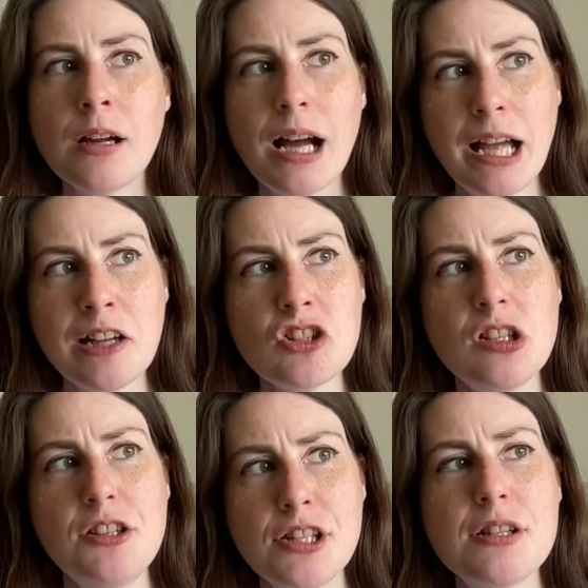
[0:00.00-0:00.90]
I
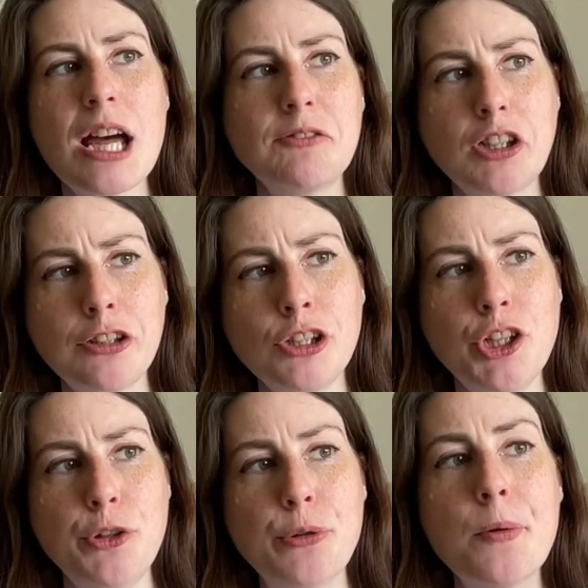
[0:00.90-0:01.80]
actually didn't have a
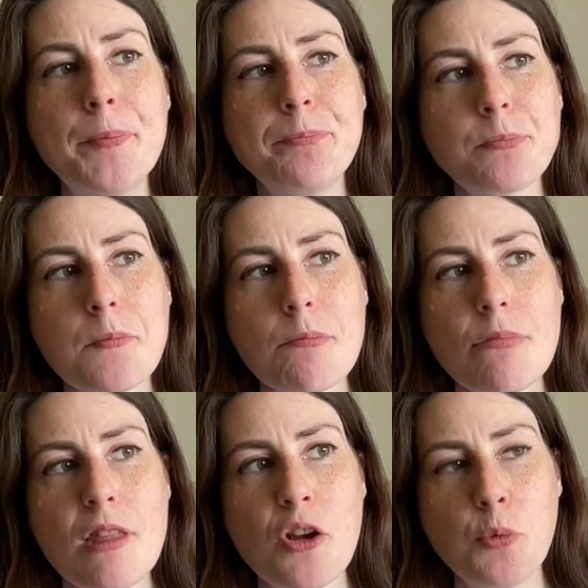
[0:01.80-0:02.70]
clue
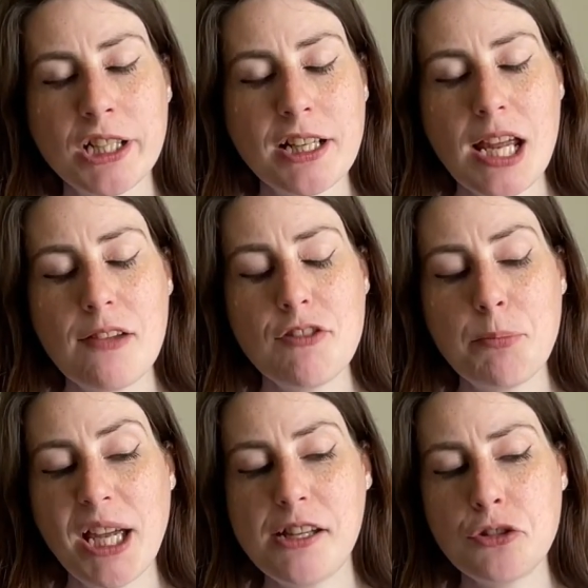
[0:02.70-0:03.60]
when I gave the
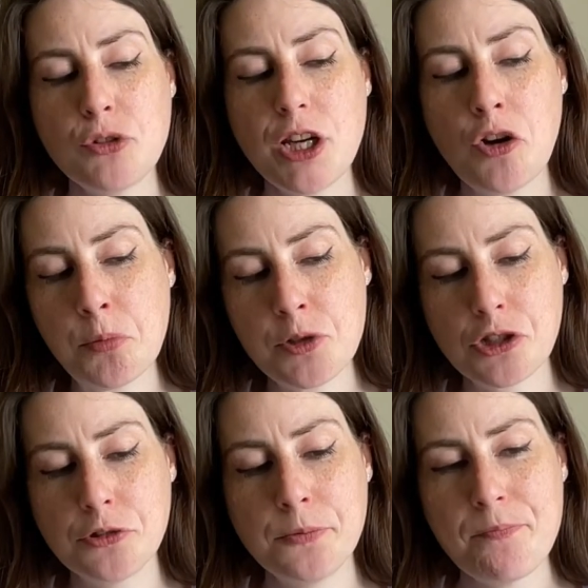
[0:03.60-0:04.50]
pastry
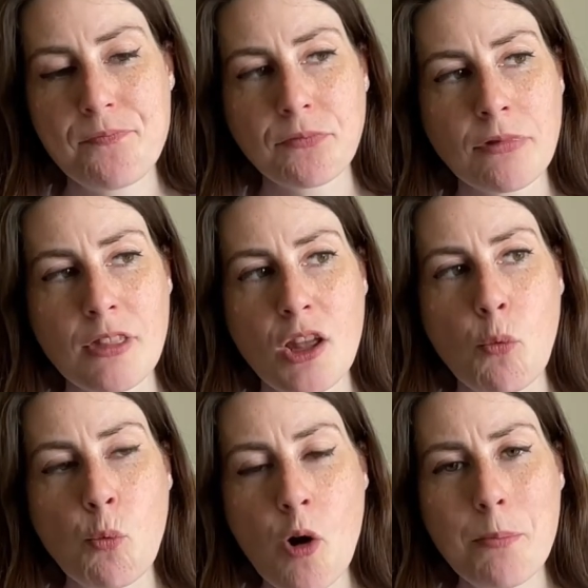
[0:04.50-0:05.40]
option
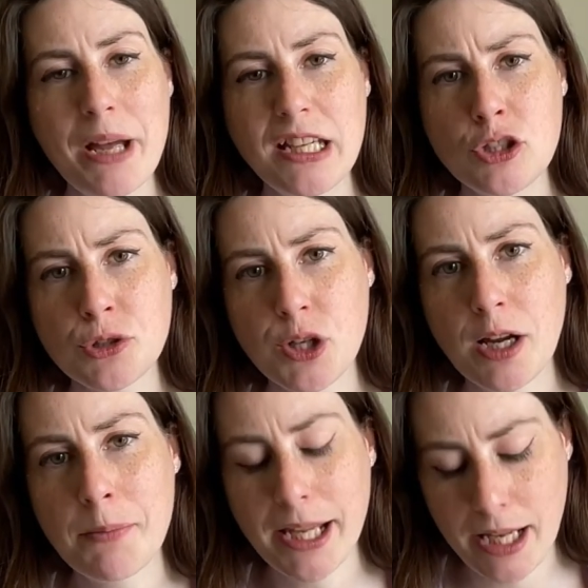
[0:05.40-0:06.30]
what pastry I
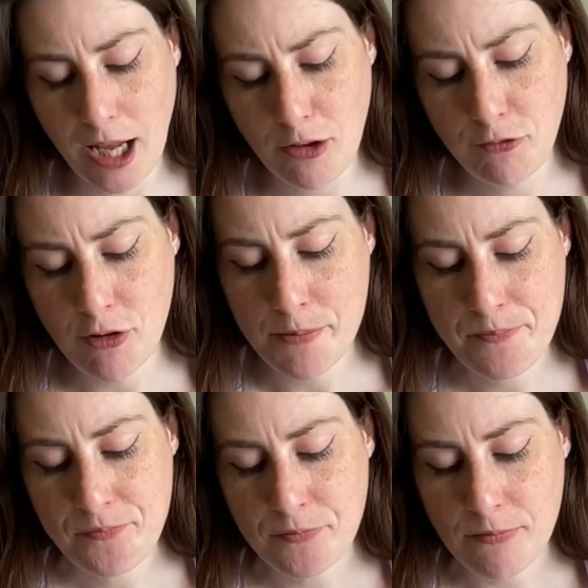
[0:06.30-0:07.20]
might have.
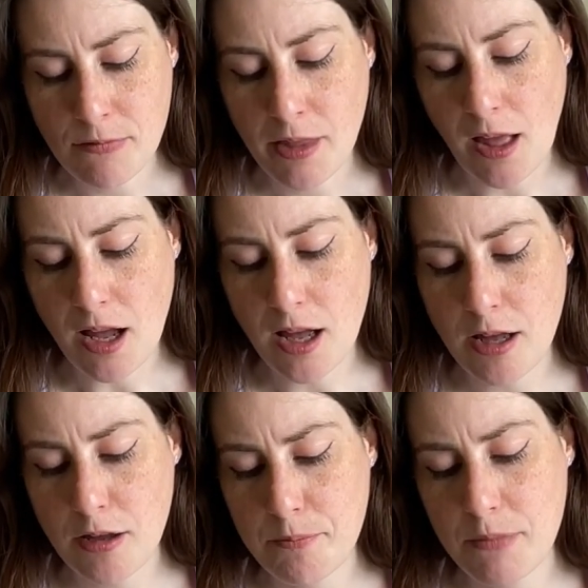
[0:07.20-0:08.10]

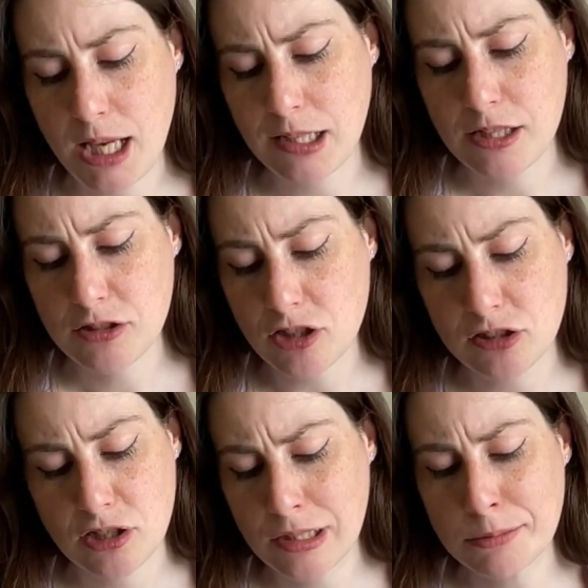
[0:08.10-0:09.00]
Um, and it's
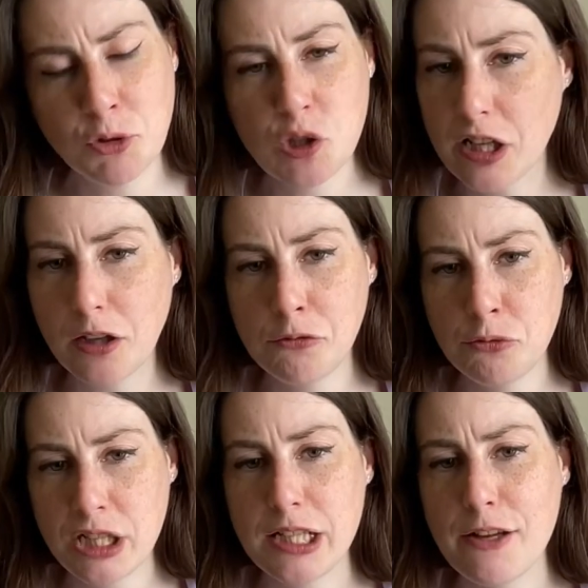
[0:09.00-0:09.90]
just this morning I
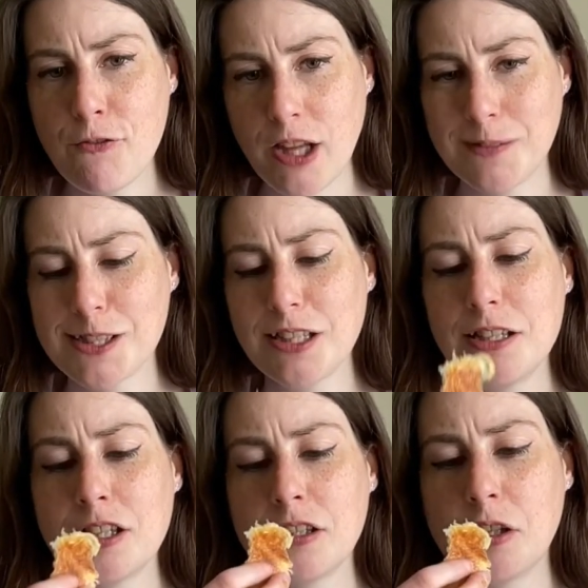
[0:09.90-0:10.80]
really
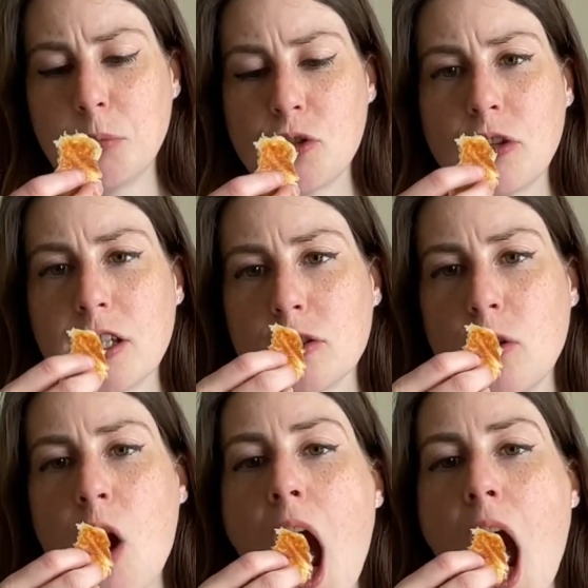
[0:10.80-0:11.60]
fancied an almond croissant.